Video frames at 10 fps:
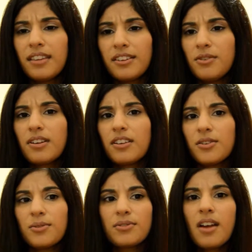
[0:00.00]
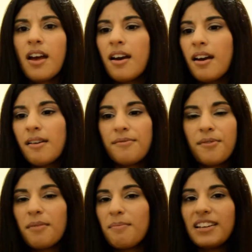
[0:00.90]
that you can use
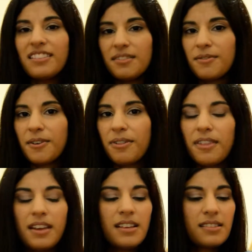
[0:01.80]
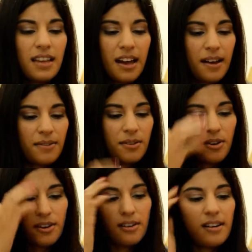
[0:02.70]
for many different things. The
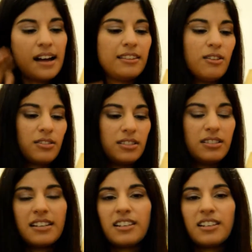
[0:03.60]
girl at L'Occitane